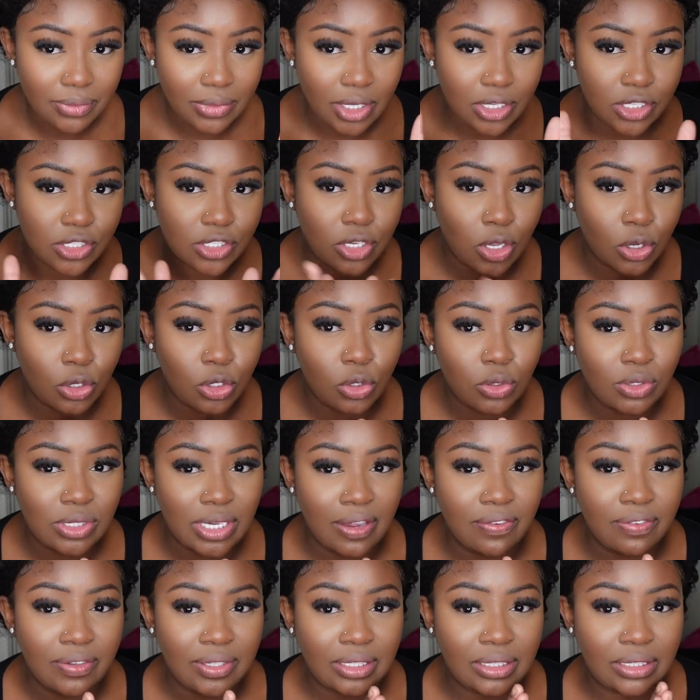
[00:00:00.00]
So you'll
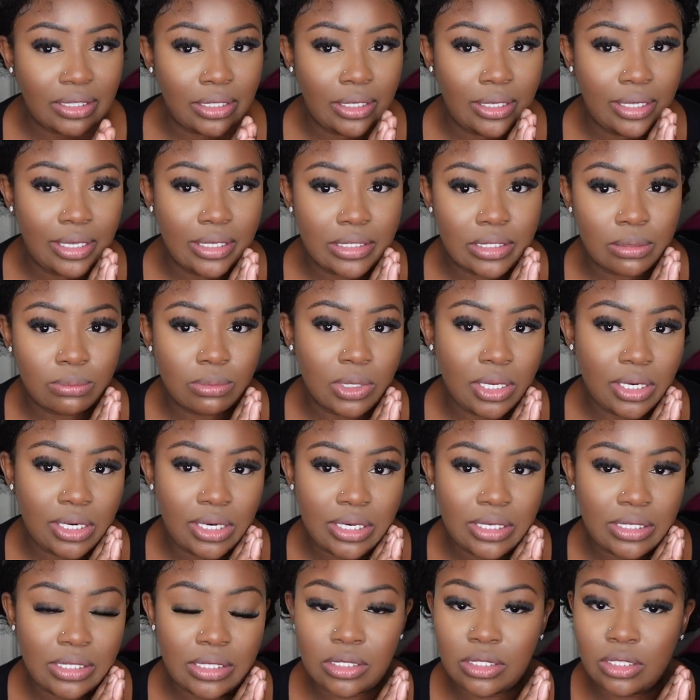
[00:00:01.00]
definitely get some
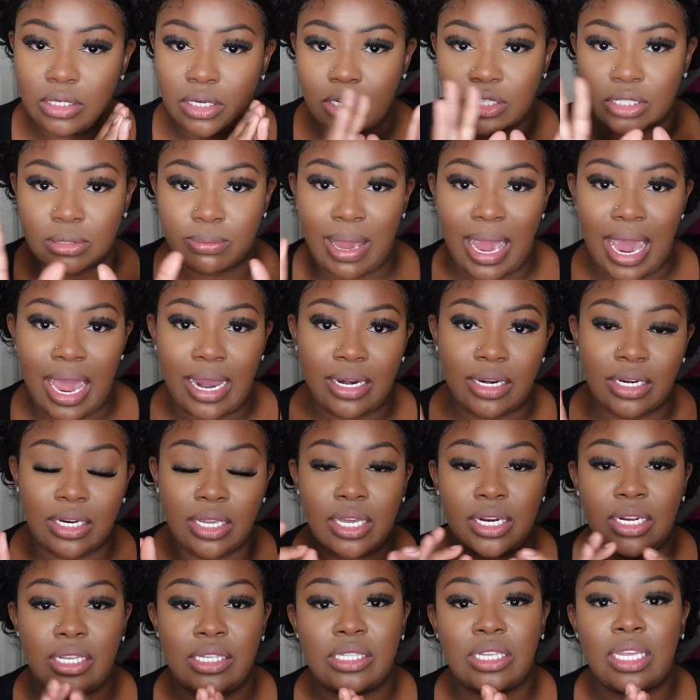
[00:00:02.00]
goodies, you know, some added
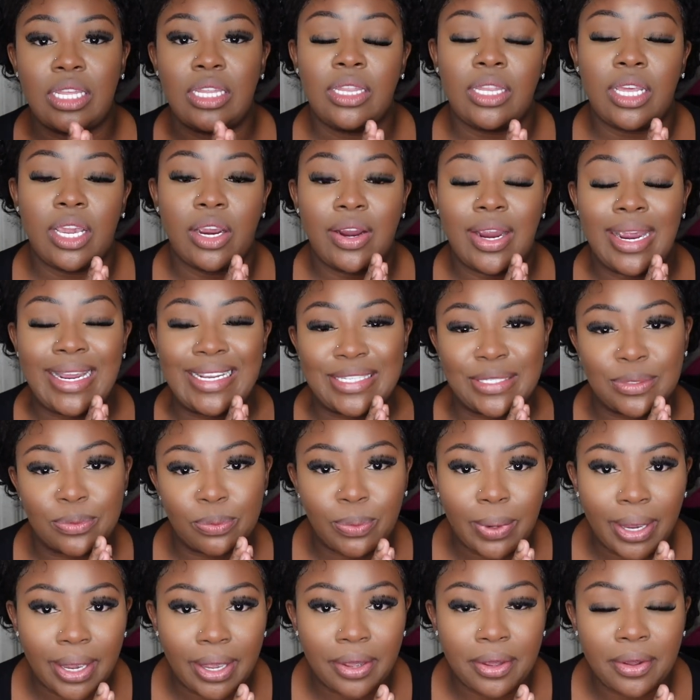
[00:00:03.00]
goodies in there as
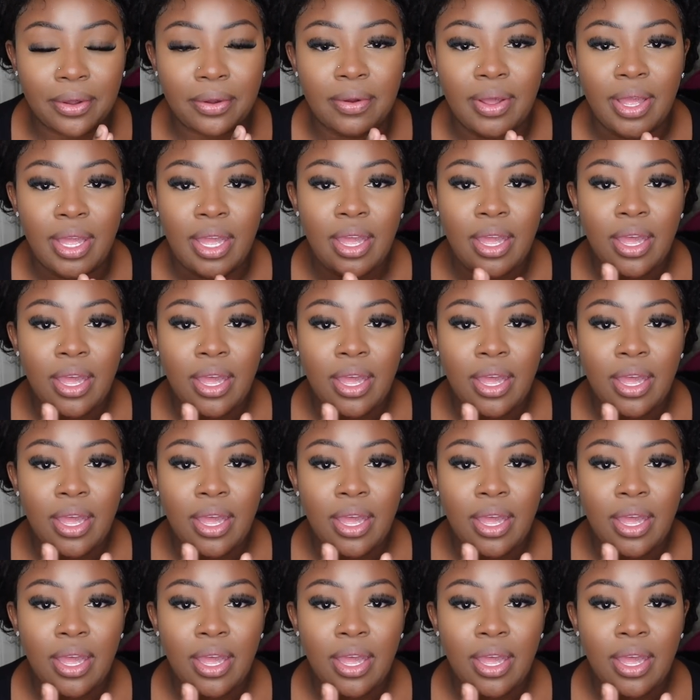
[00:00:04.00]
well.